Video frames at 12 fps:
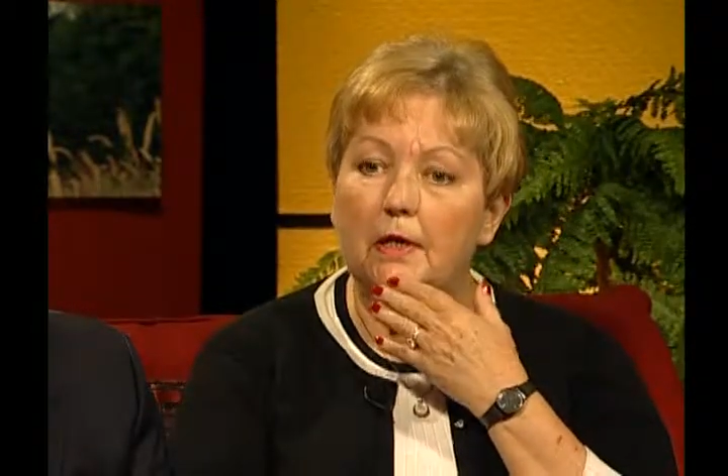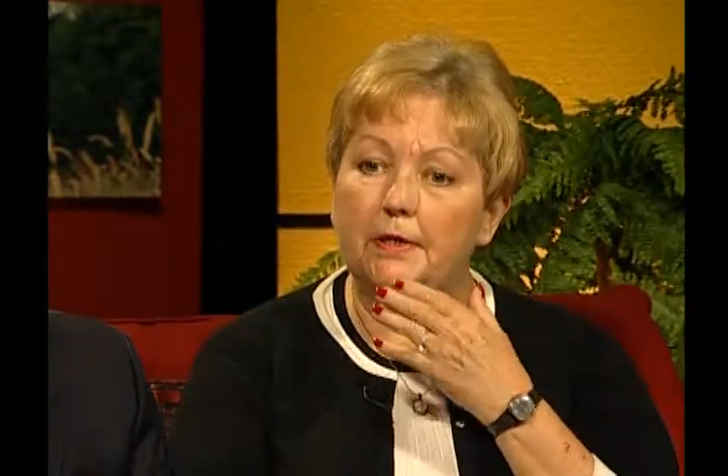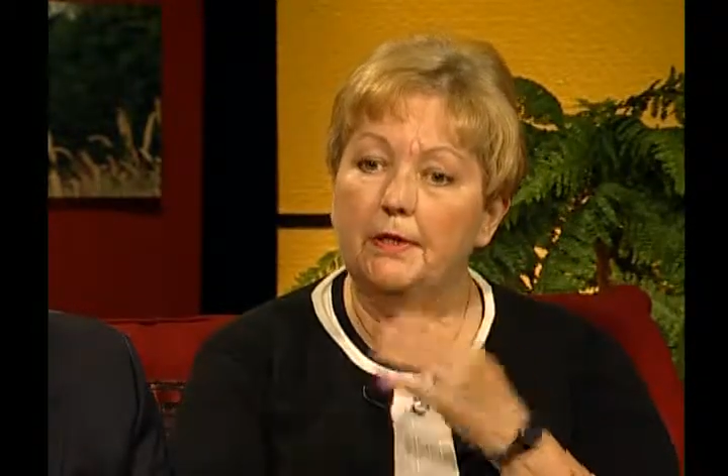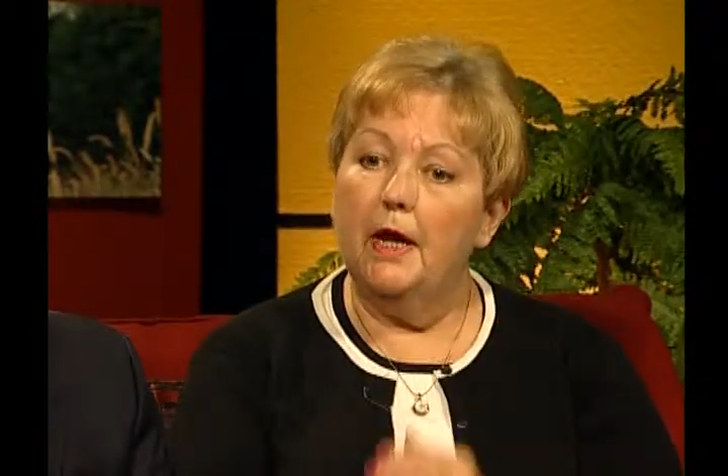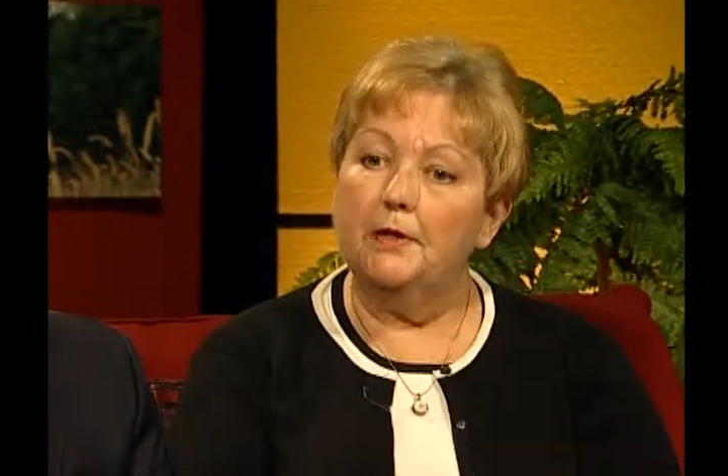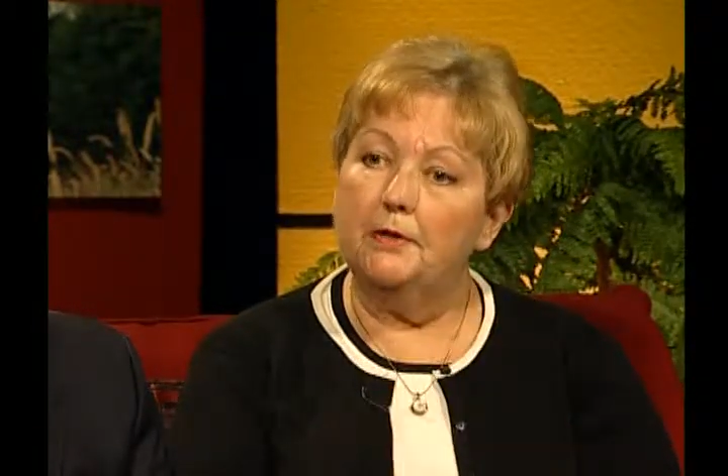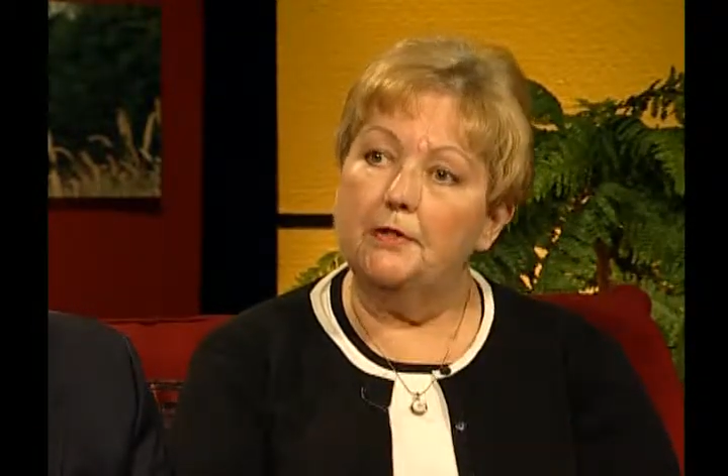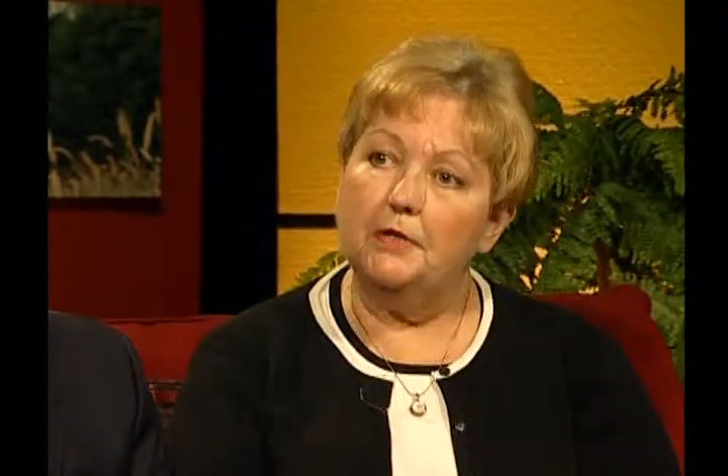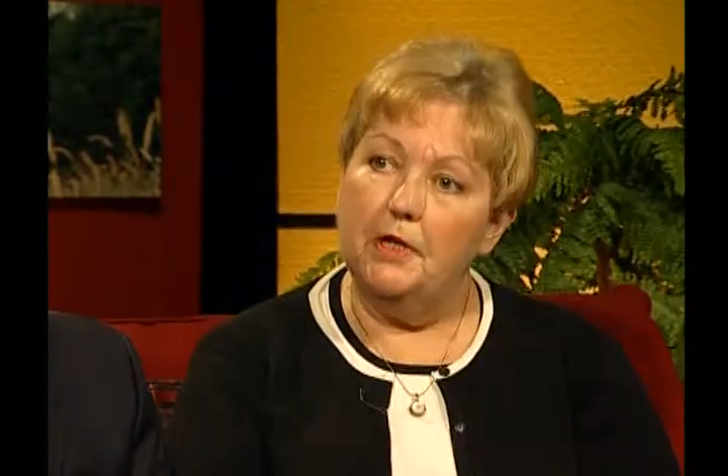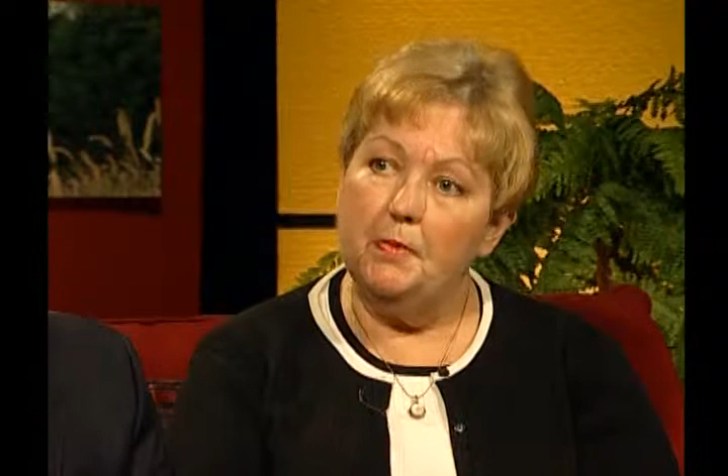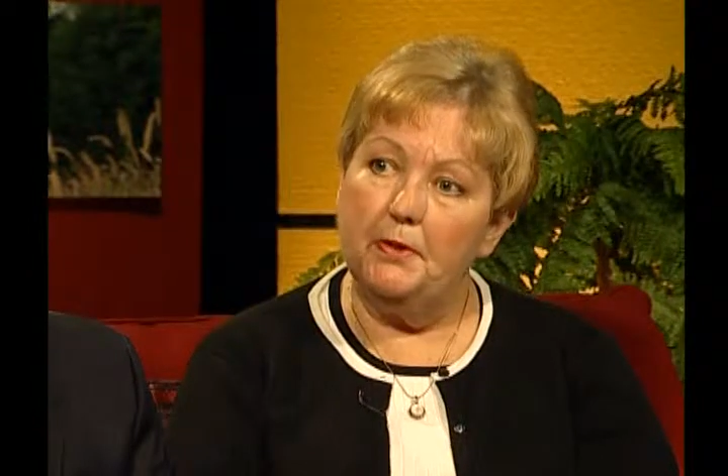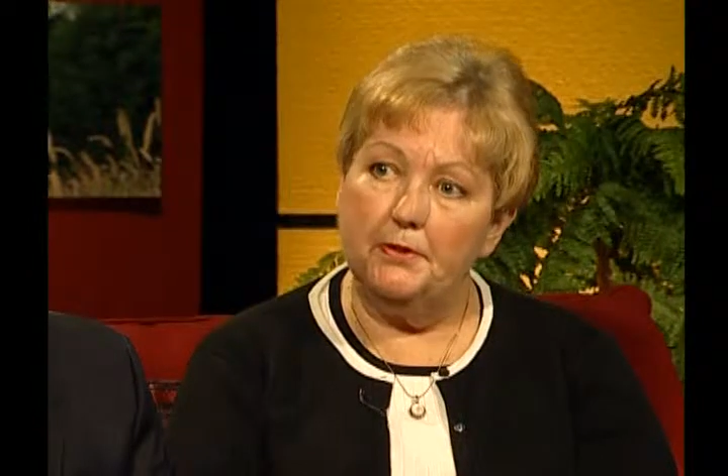Dr.
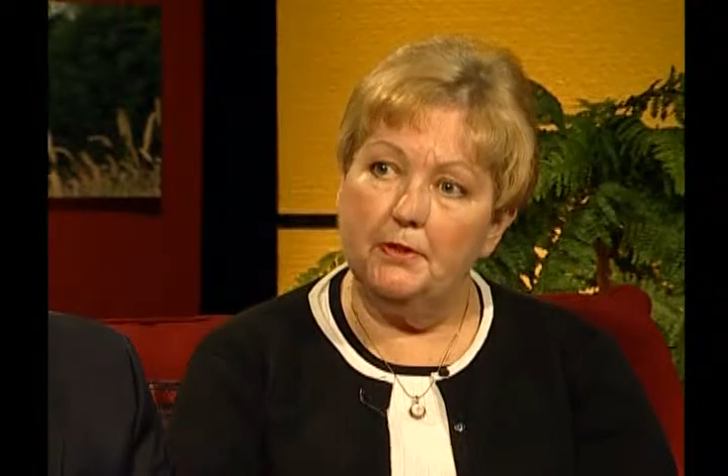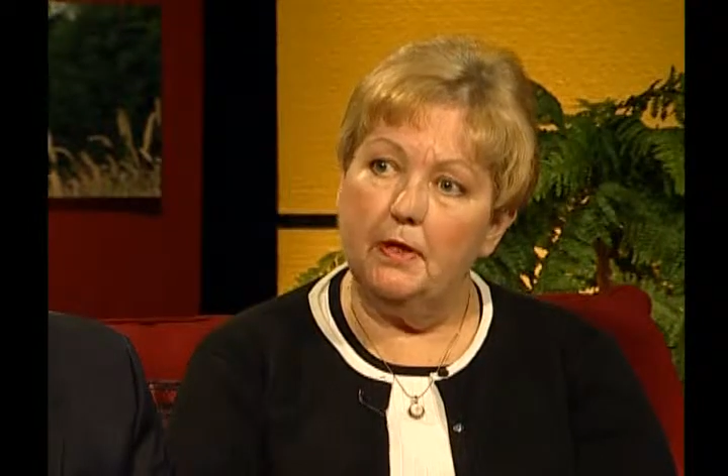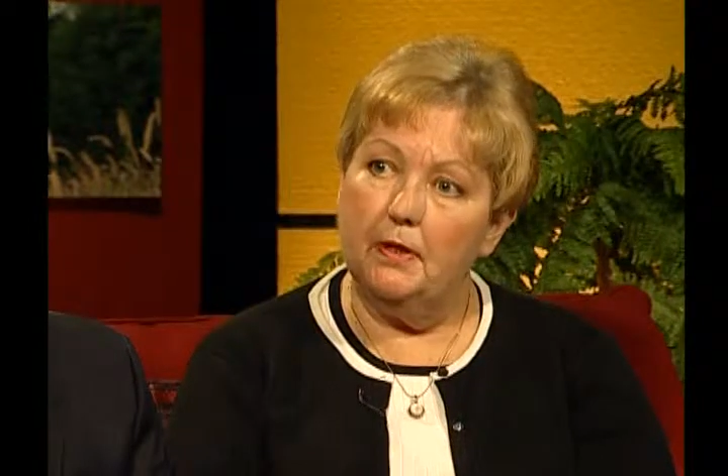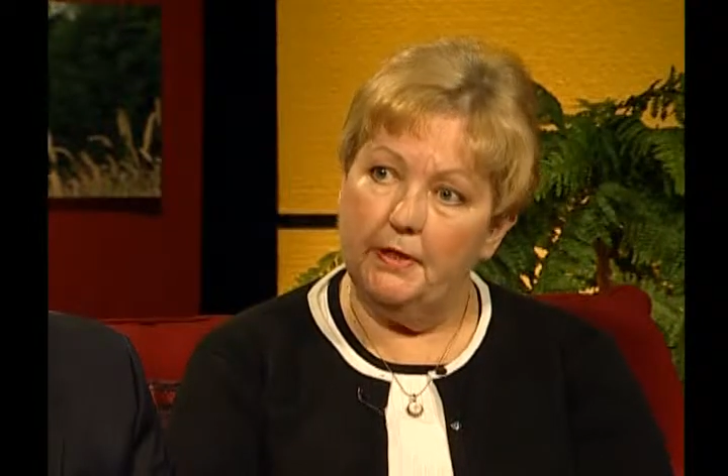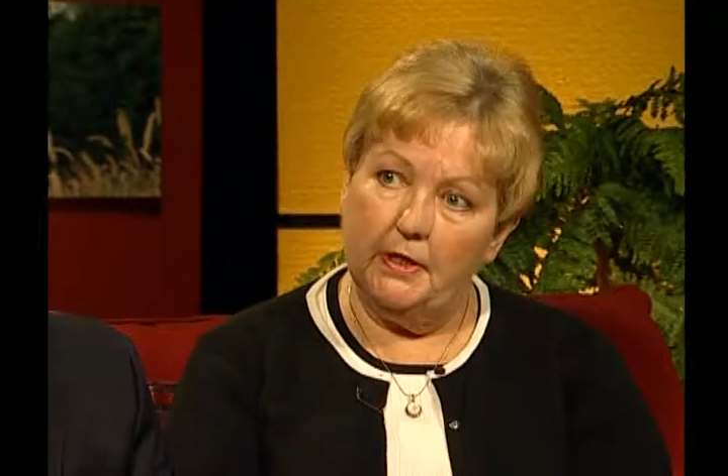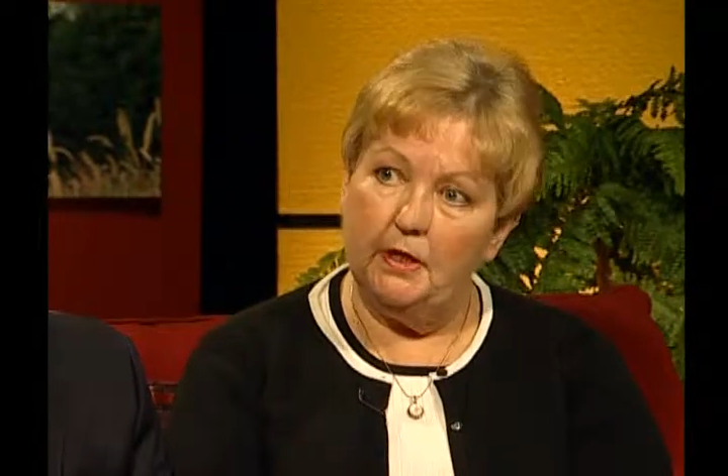Simo said it